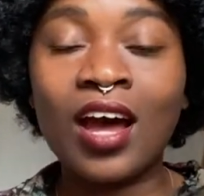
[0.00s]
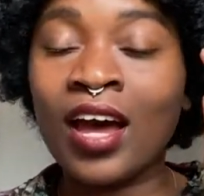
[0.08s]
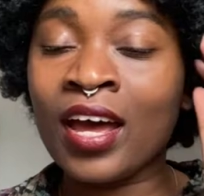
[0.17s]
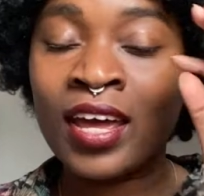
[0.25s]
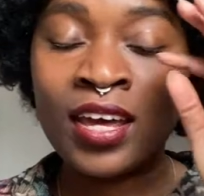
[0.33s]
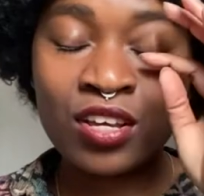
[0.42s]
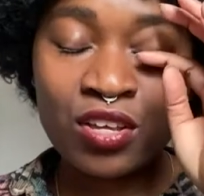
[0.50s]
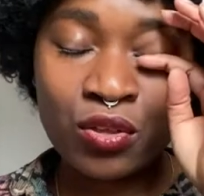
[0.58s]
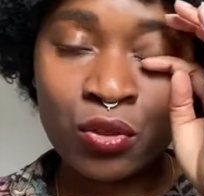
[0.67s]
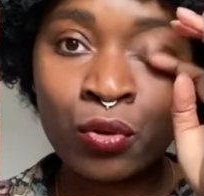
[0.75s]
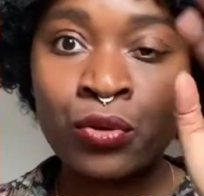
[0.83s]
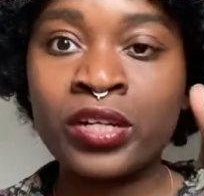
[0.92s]
I
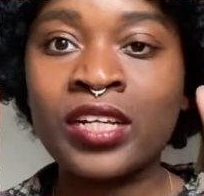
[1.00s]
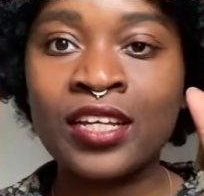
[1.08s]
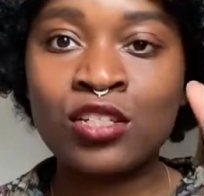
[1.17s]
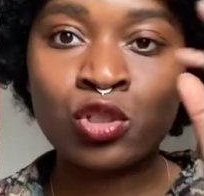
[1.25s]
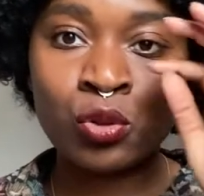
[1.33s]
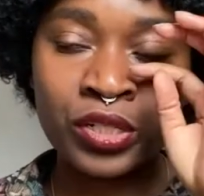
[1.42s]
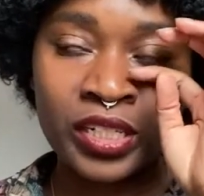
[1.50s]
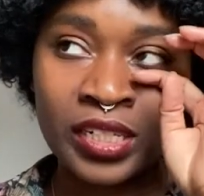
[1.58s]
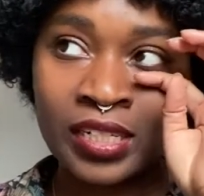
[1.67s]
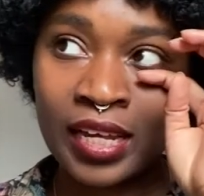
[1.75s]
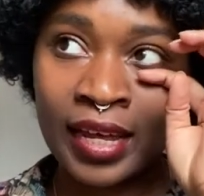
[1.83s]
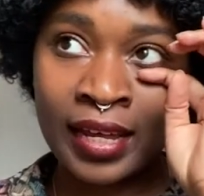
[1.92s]
thoroughly enjoyed
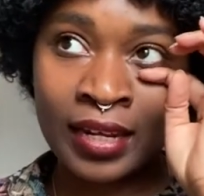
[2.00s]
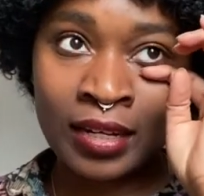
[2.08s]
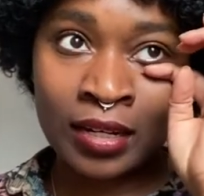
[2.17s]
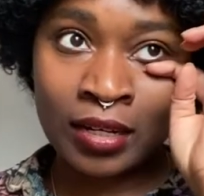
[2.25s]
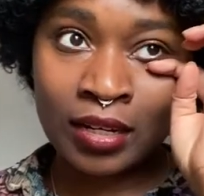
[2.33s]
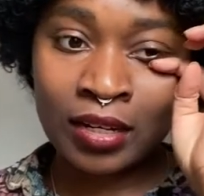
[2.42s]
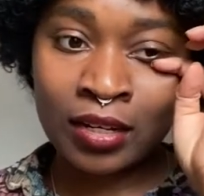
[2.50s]
it, and